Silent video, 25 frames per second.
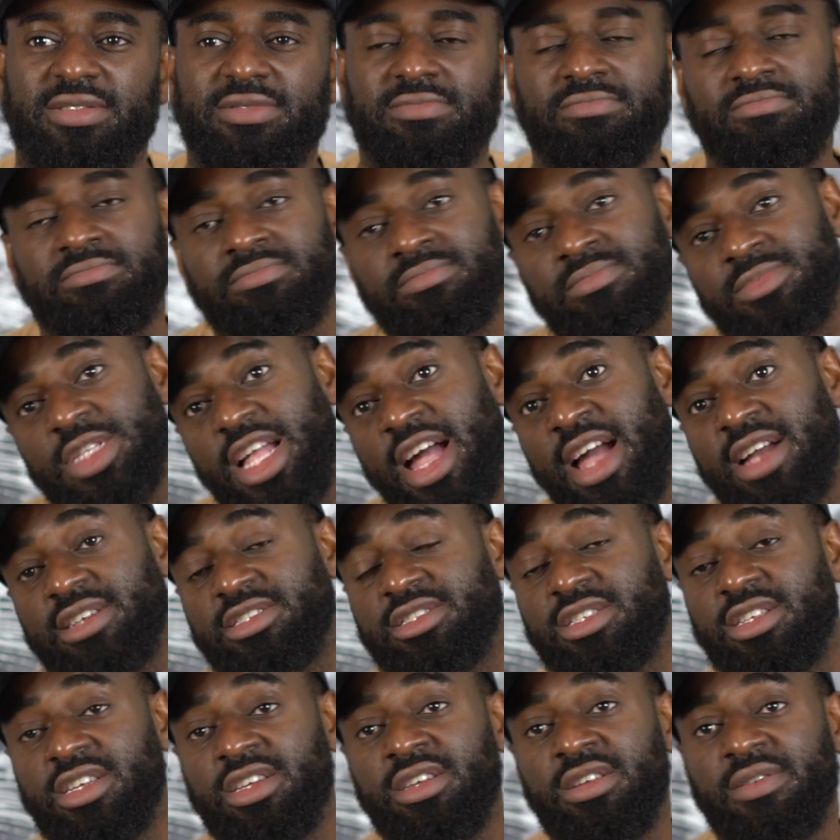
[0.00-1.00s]
Mm,
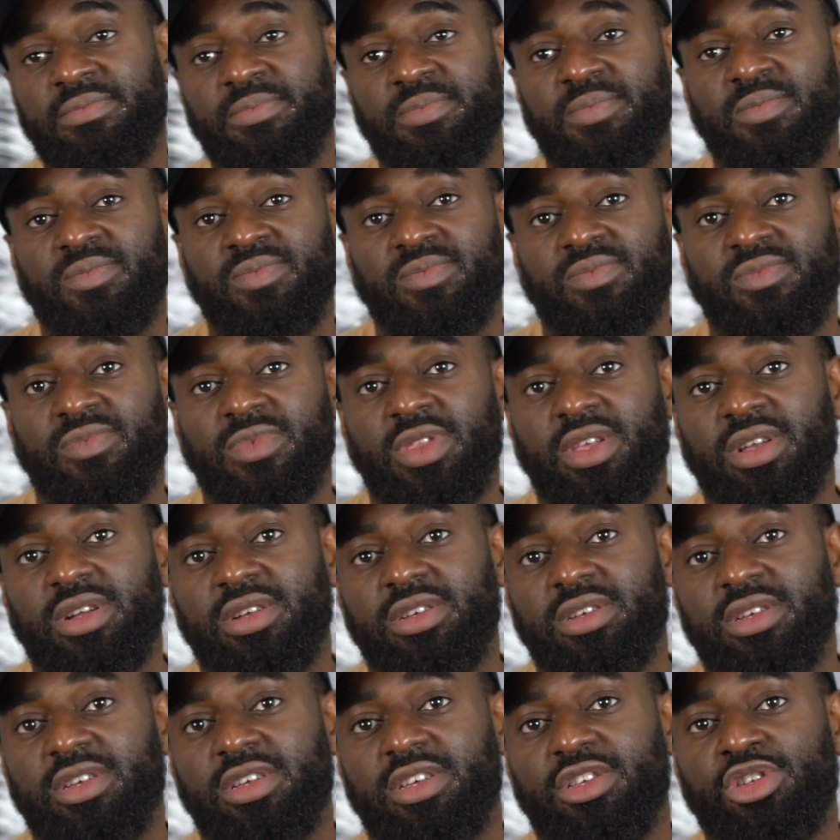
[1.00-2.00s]
actually,
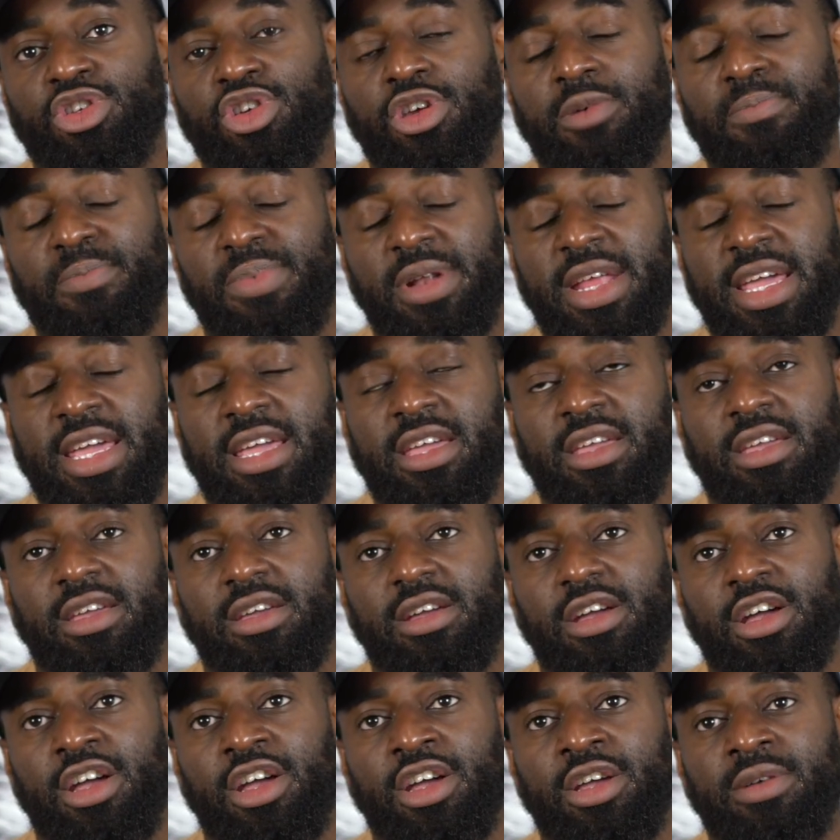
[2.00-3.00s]
you can
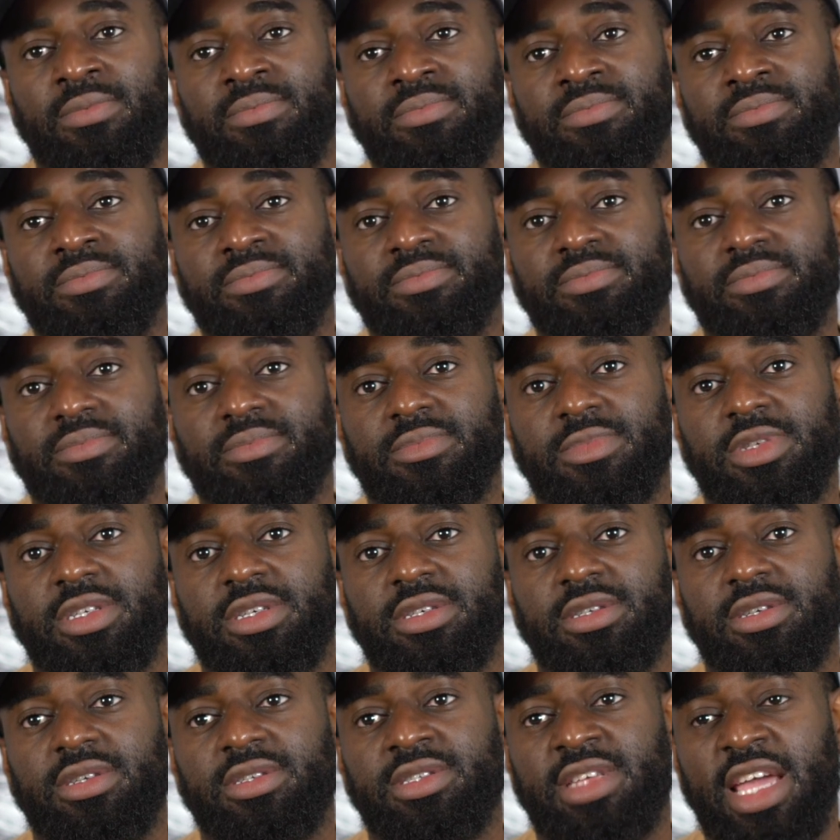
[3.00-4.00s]
play um,
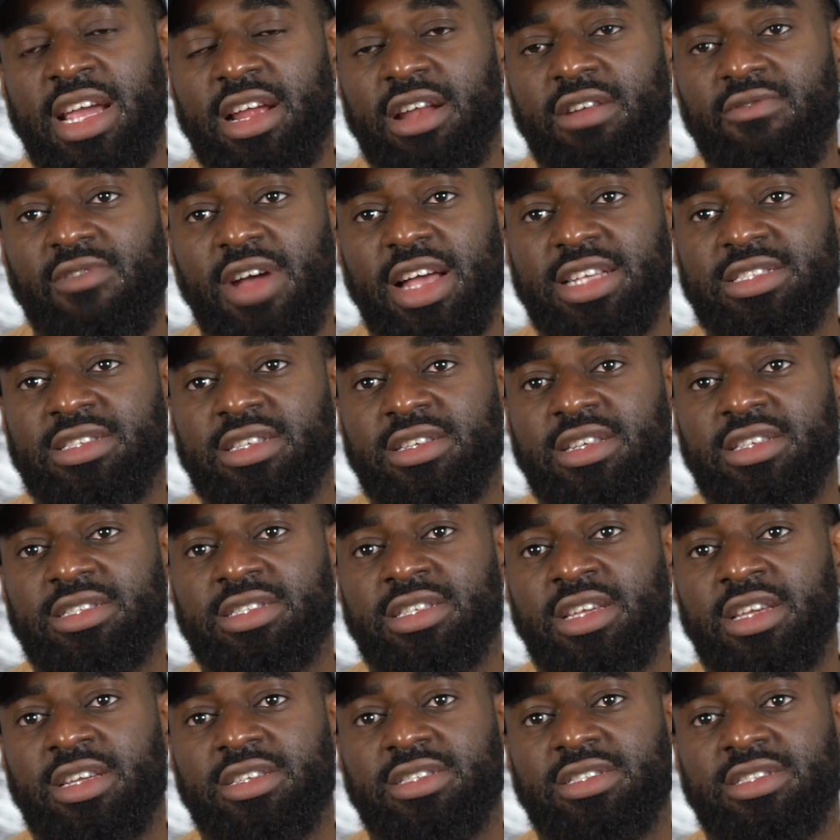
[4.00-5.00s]
Declan Rice in the
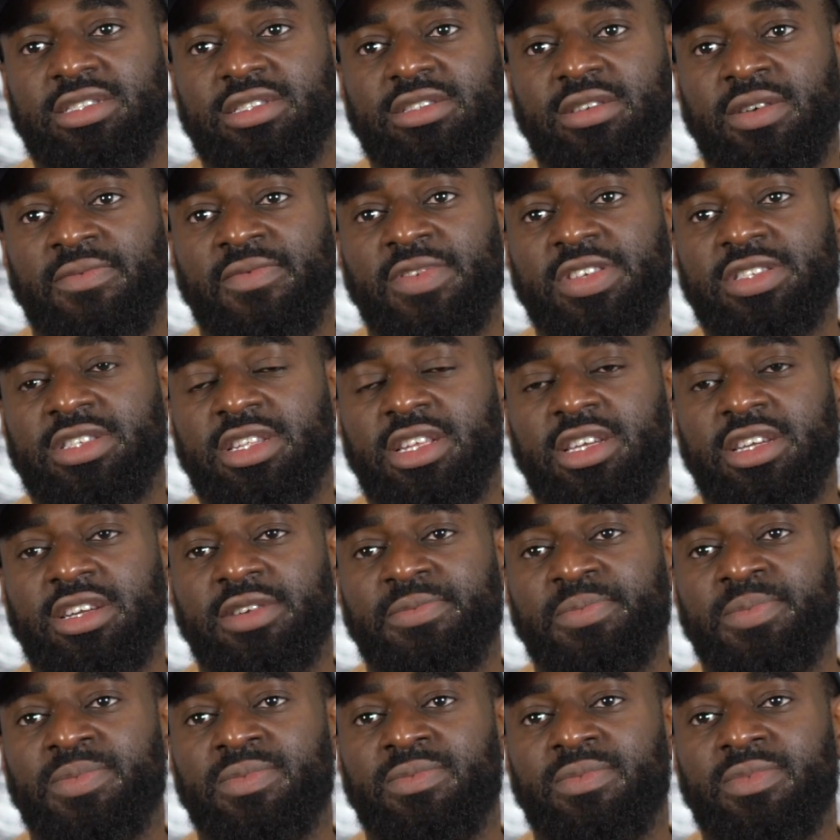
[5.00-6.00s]
six,
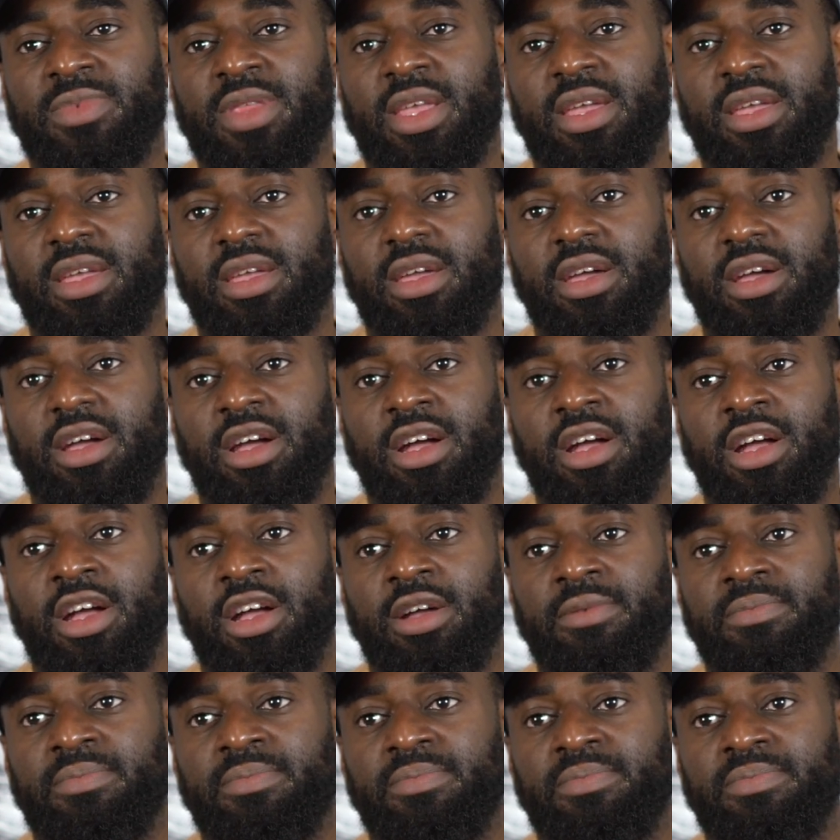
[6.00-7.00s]
obviously.
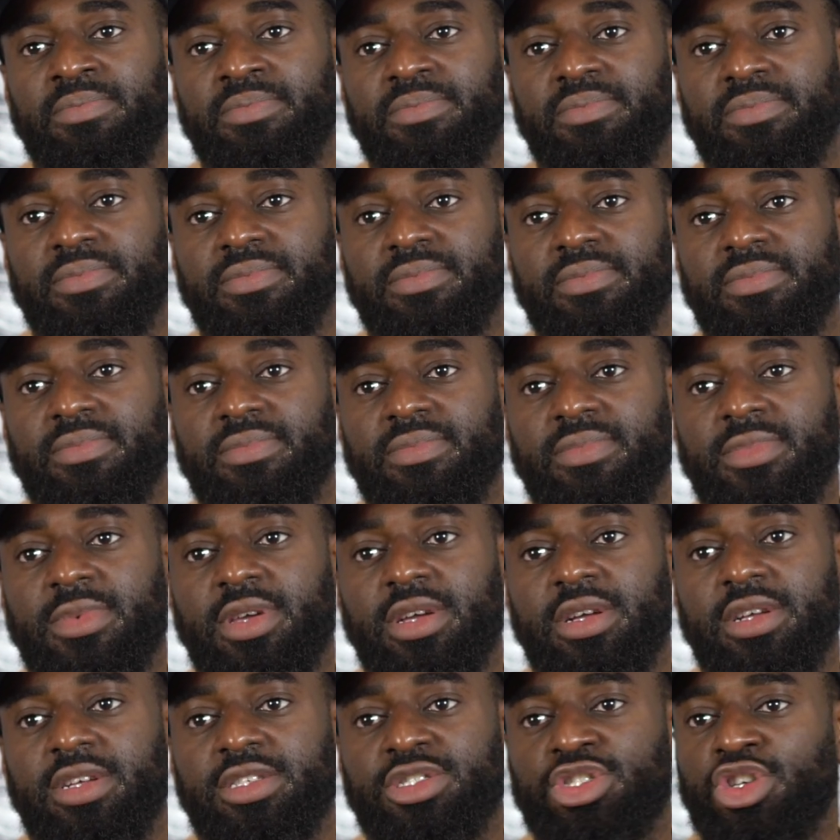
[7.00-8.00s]
Um,
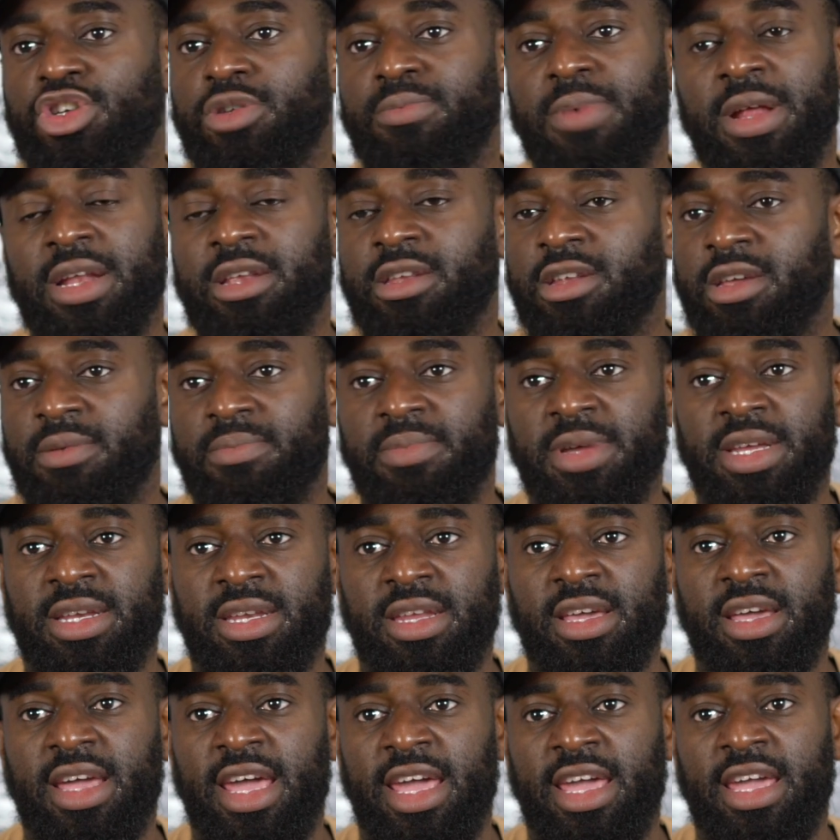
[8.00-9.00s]
Jude Bellingham in
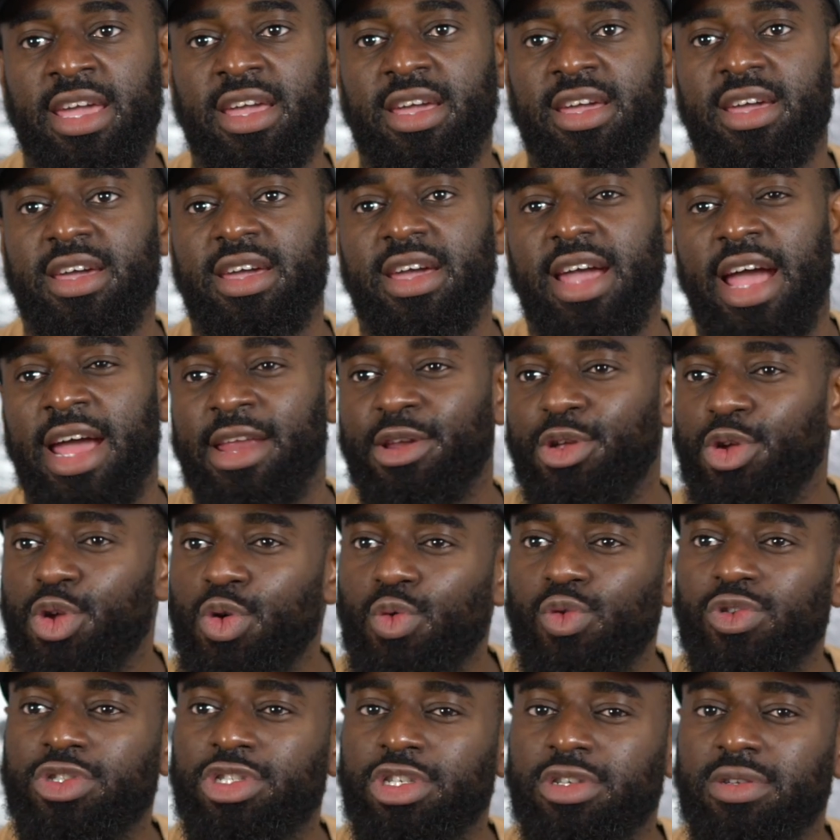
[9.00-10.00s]
there eight. And
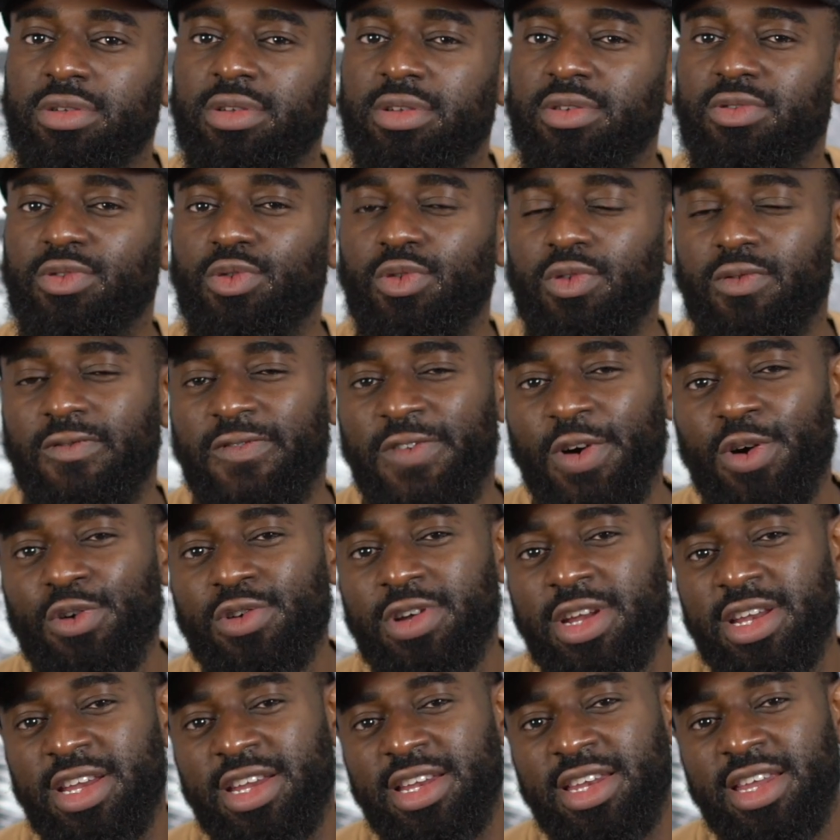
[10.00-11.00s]
who would you
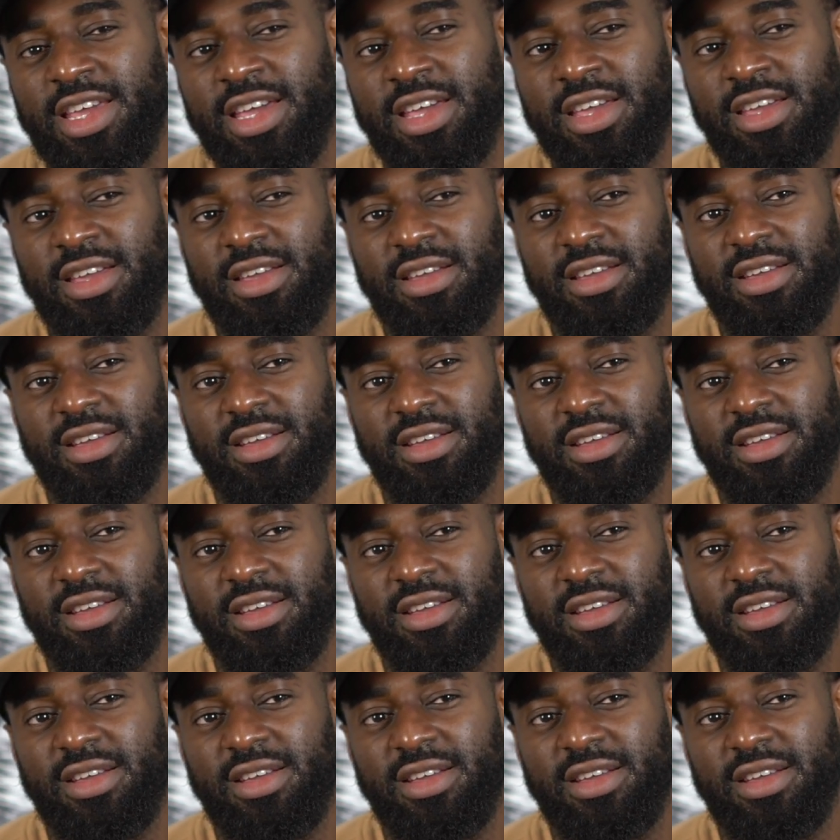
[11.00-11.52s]
Foden in there?